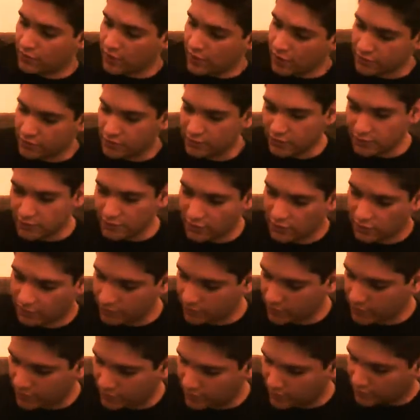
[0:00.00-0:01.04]
cut the
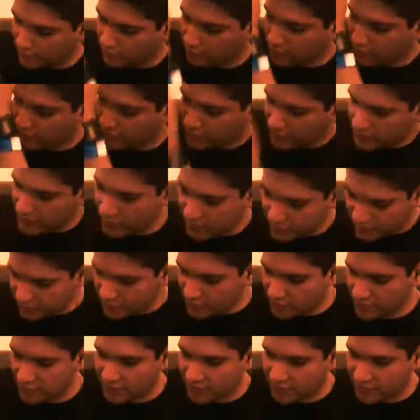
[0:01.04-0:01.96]
table and then we slam it in